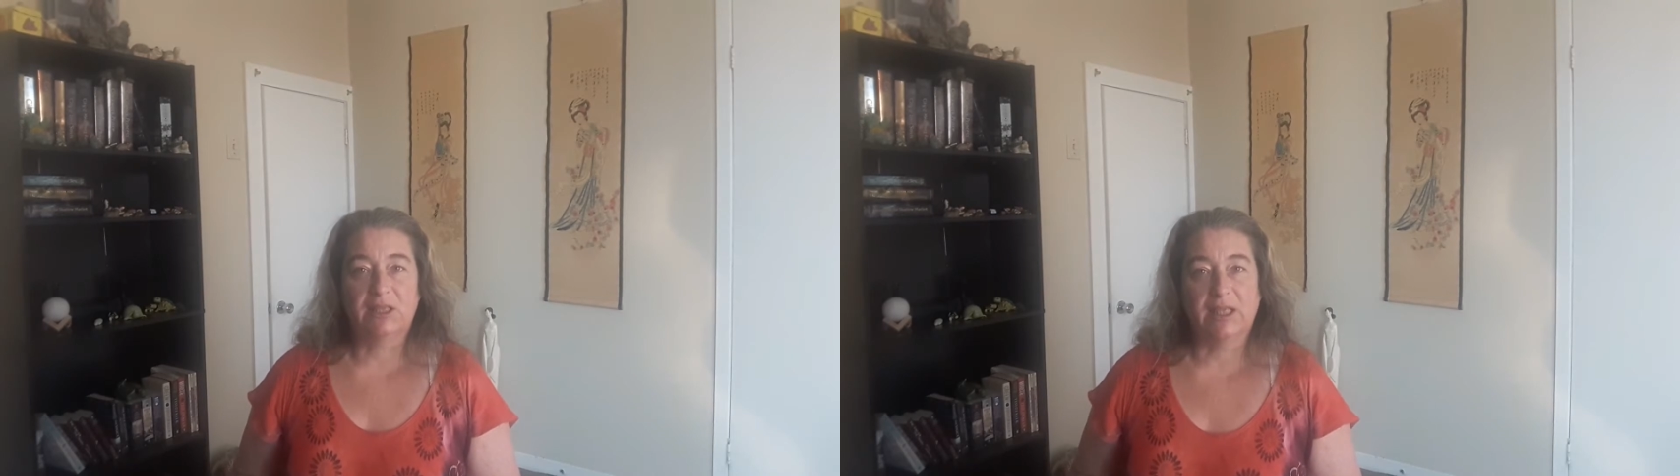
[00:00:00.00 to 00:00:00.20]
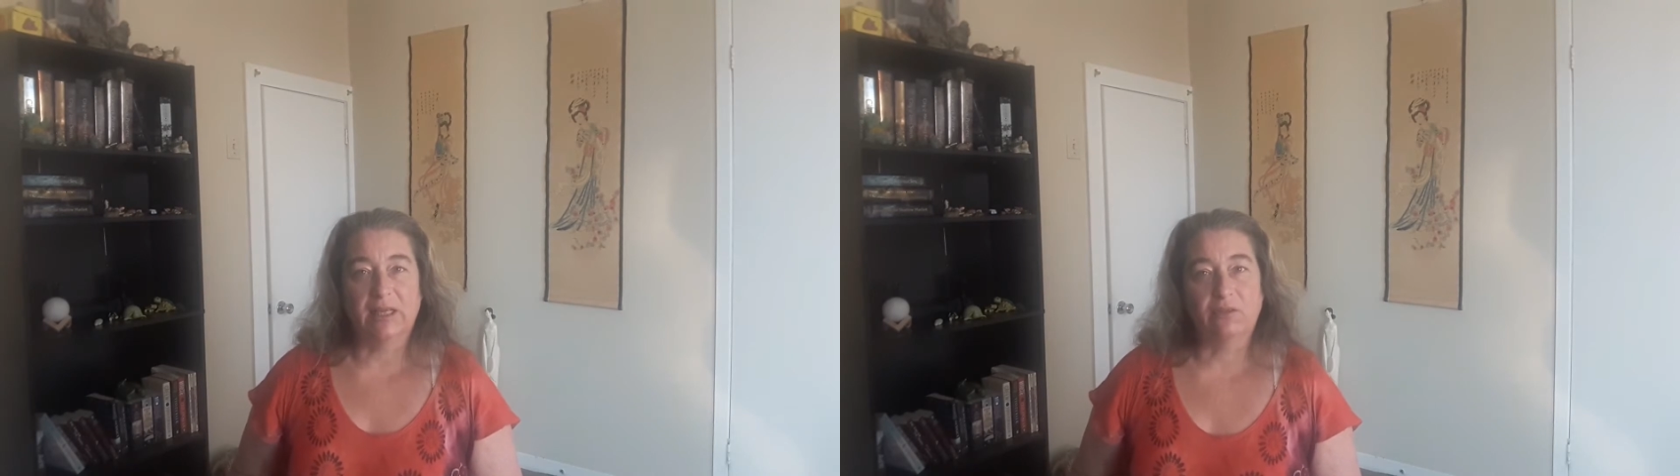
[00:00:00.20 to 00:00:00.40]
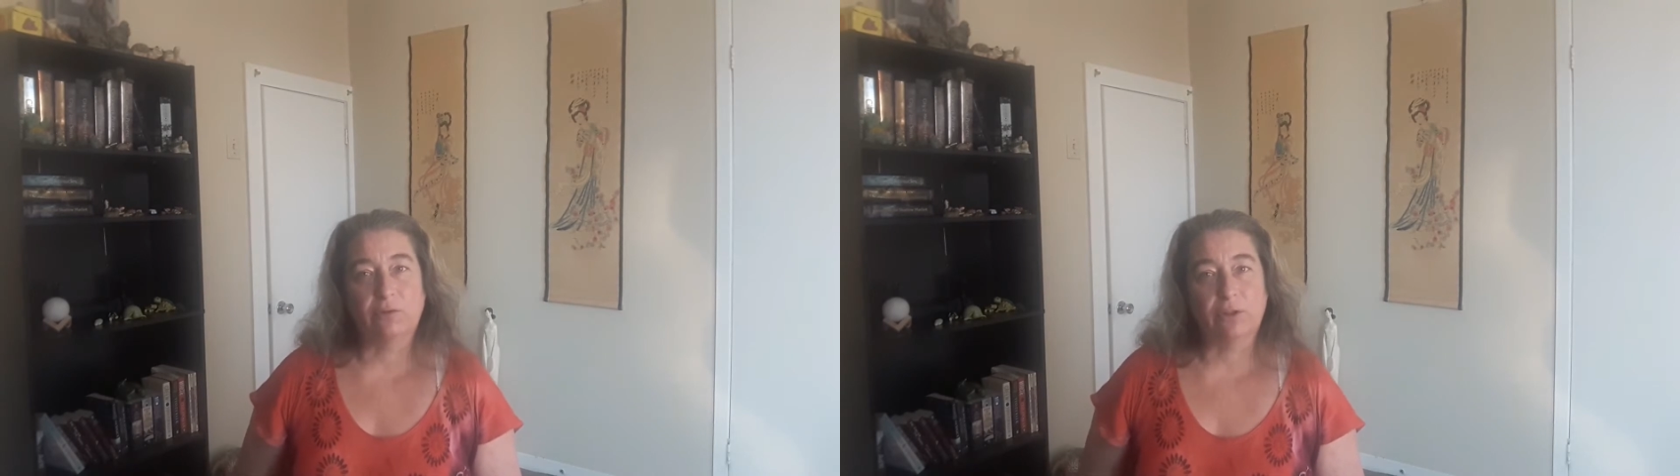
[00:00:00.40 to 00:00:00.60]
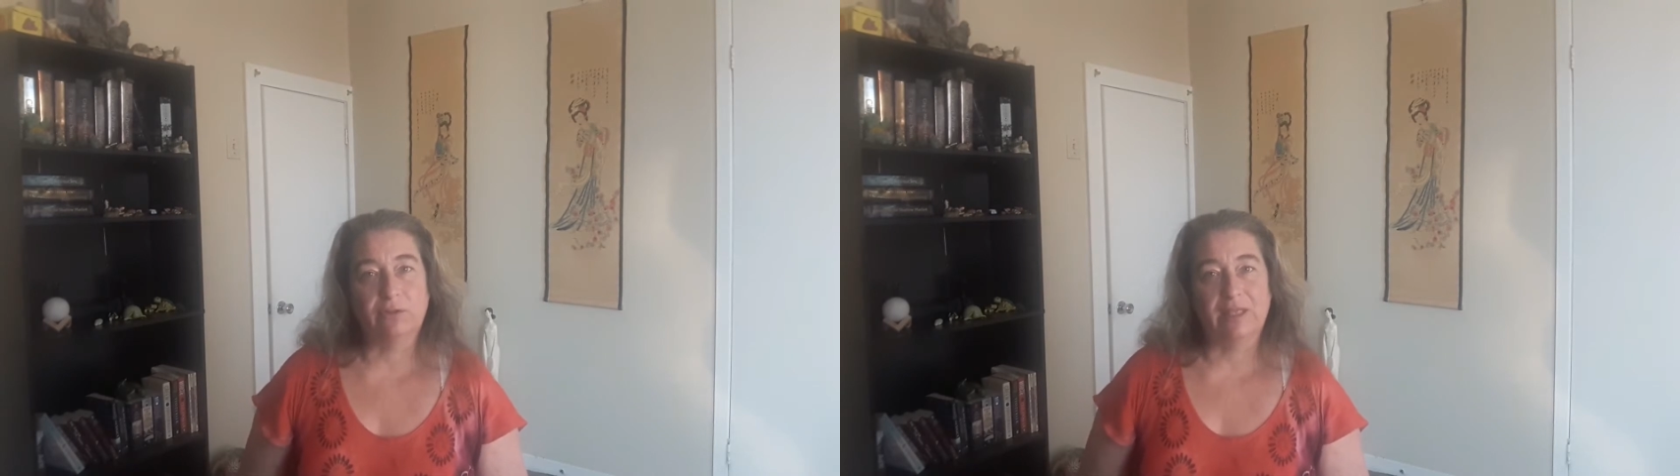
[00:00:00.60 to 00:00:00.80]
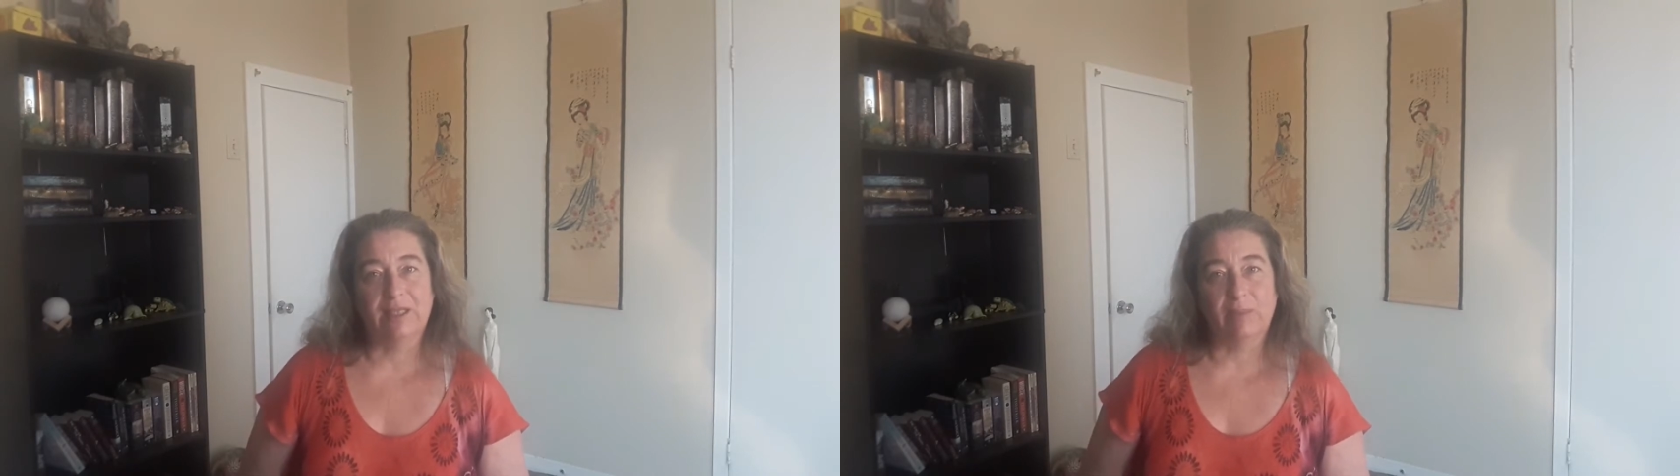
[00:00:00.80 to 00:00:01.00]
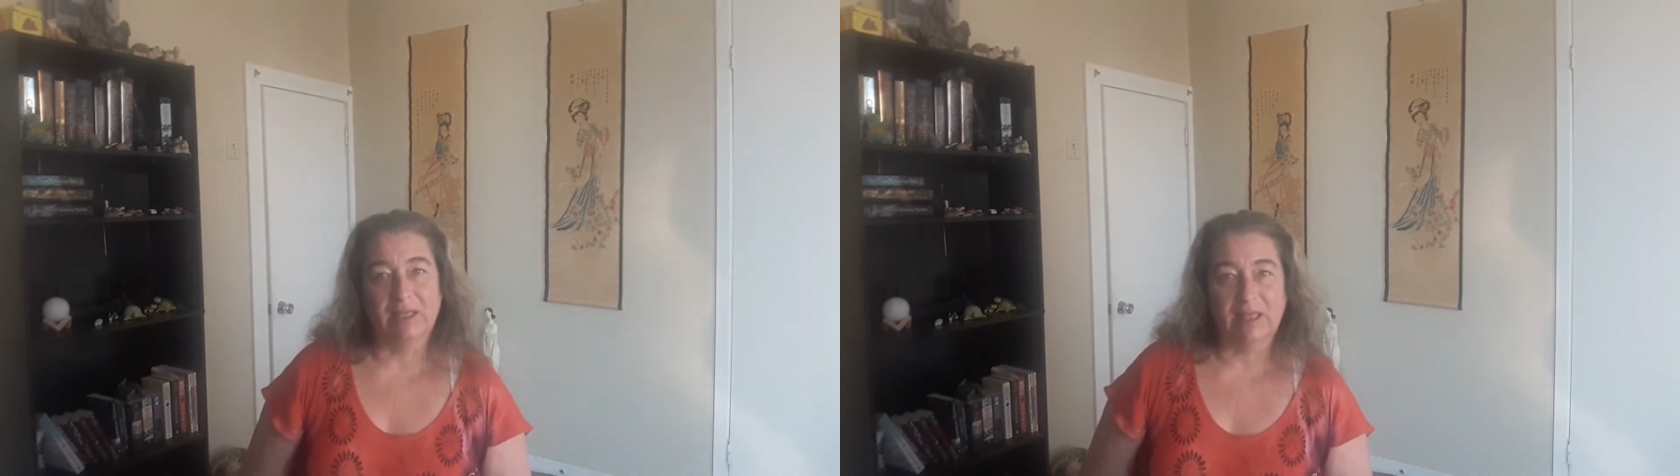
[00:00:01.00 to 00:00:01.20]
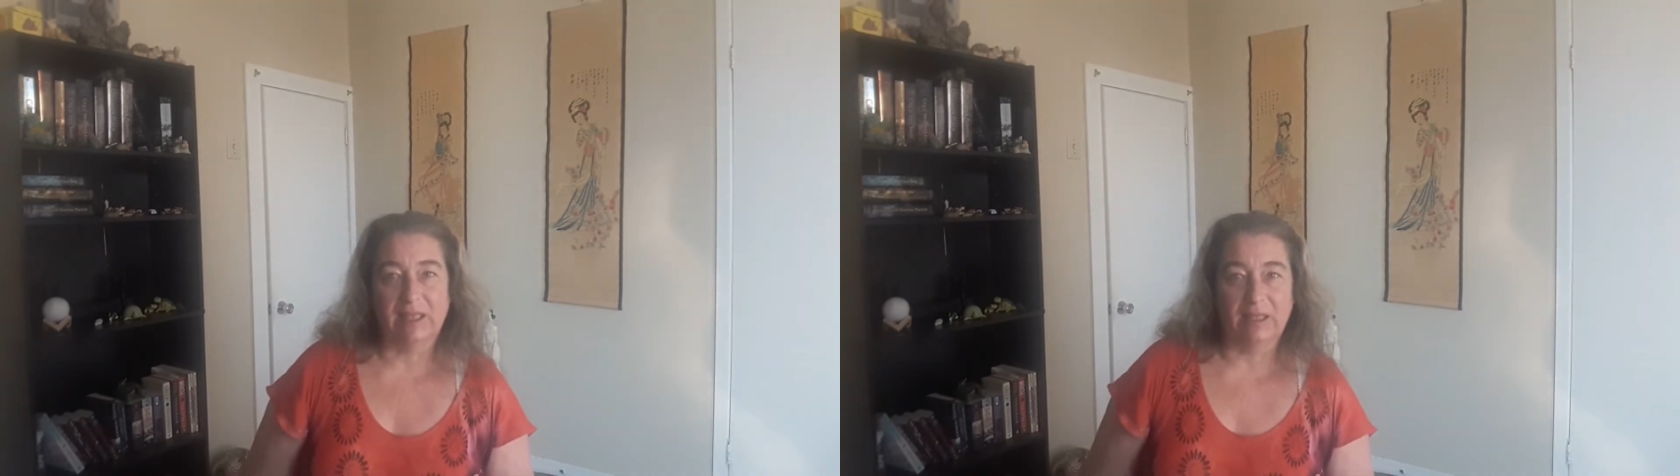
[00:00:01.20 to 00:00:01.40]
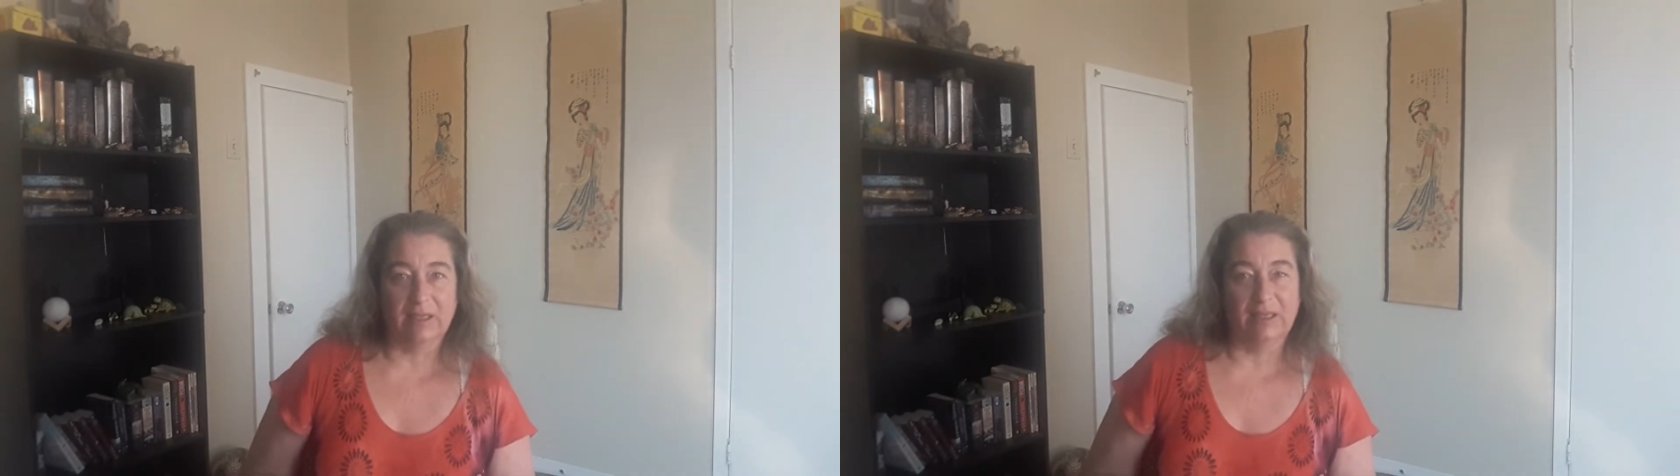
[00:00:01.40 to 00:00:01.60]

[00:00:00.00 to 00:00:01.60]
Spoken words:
getting through day by day.